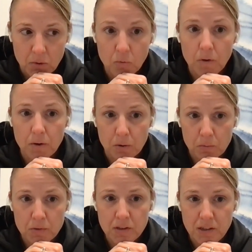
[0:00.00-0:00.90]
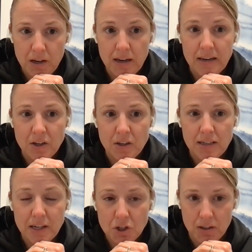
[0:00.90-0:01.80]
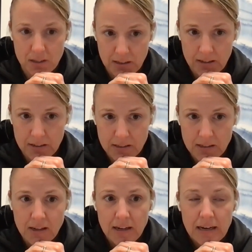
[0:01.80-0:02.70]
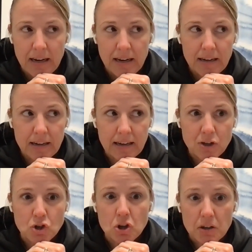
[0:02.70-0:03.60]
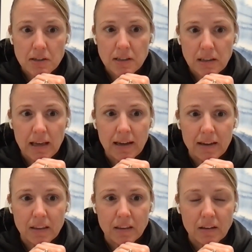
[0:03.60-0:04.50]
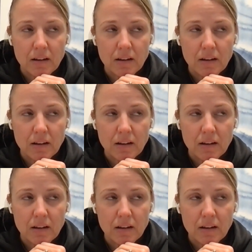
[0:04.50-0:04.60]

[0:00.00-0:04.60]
groups and teaching this, it's just like